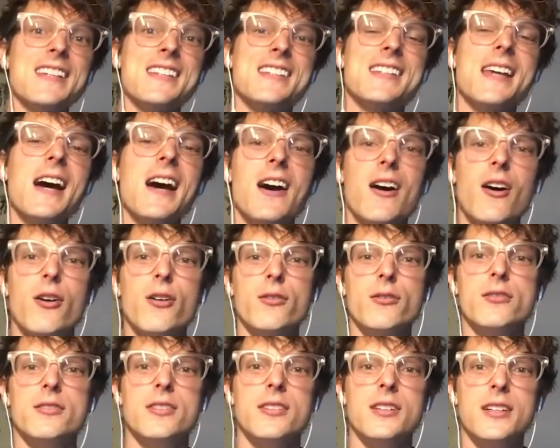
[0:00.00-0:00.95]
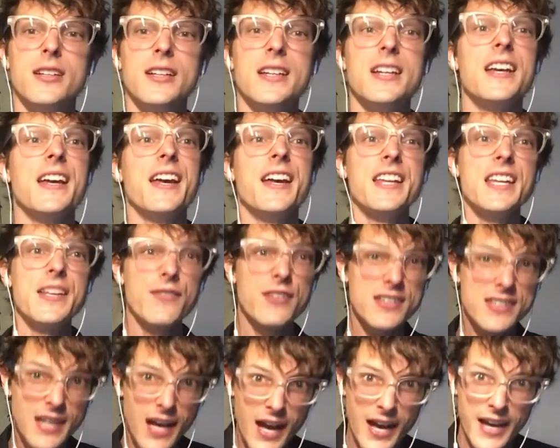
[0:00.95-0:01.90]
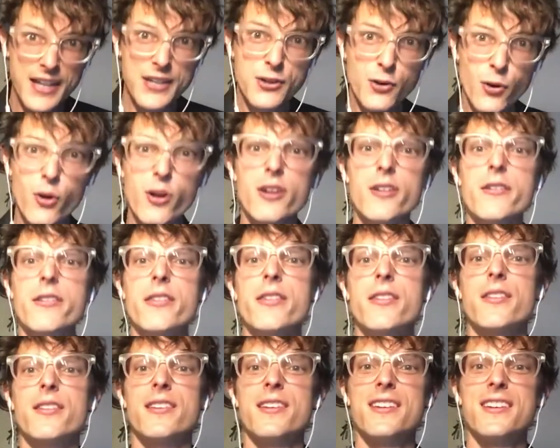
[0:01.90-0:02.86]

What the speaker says: Sao, and even Thai North,